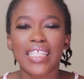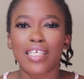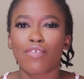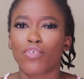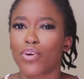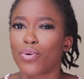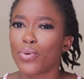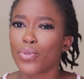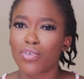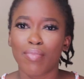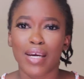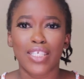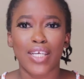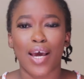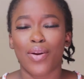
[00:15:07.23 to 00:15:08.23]
If you're new to my
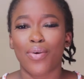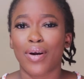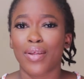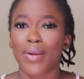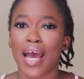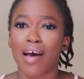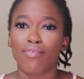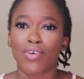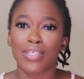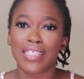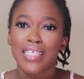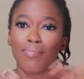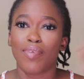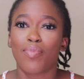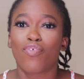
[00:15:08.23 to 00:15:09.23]
channel and you have not
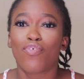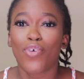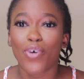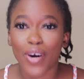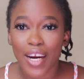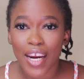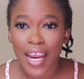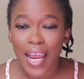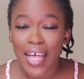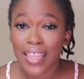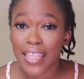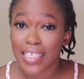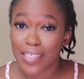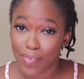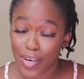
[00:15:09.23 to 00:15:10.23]
seen me before
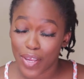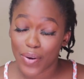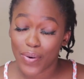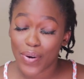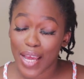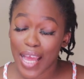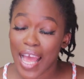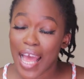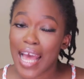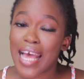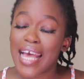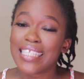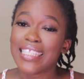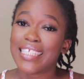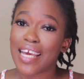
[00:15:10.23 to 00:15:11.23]
this video,
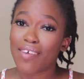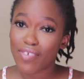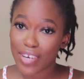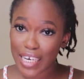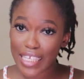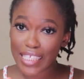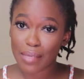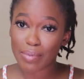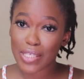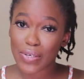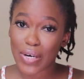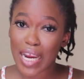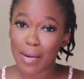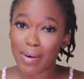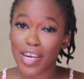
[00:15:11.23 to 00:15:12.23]
definitely subscribe.